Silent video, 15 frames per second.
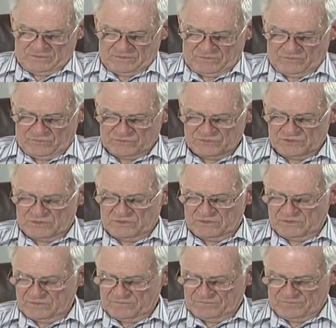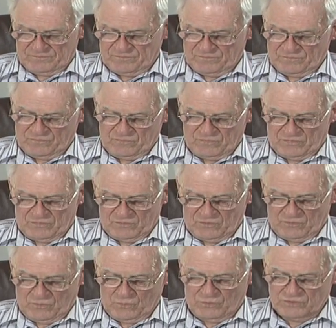was in
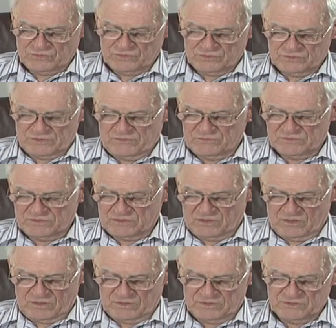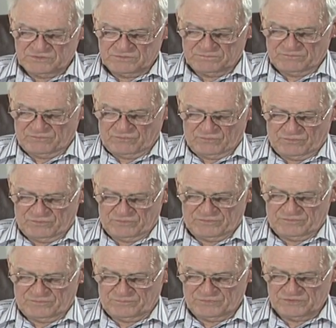Washington Jefferson College before
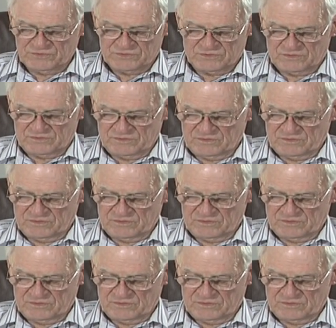Princeton,